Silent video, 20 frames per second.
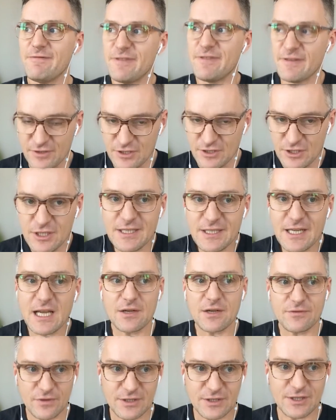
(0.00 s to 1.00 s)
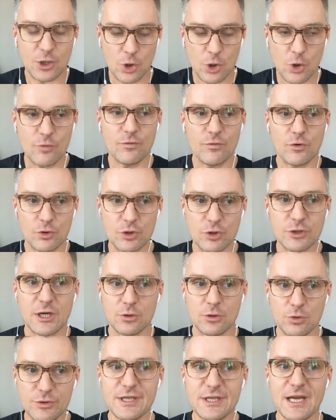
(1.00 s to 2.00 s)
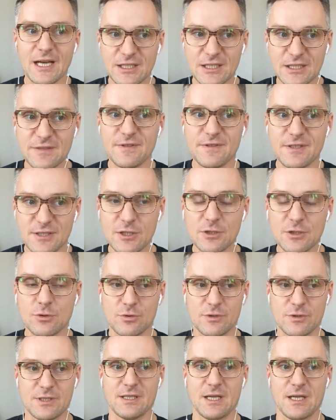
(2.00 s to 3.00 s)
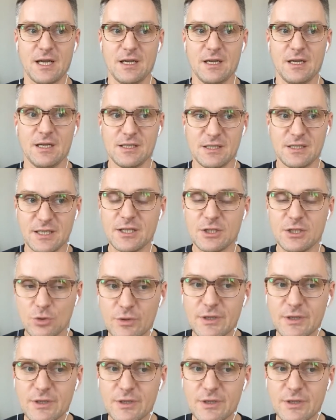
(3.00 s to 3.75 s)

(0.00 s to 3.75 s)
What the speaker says: Do you notice the activation of such people among Ukrainians?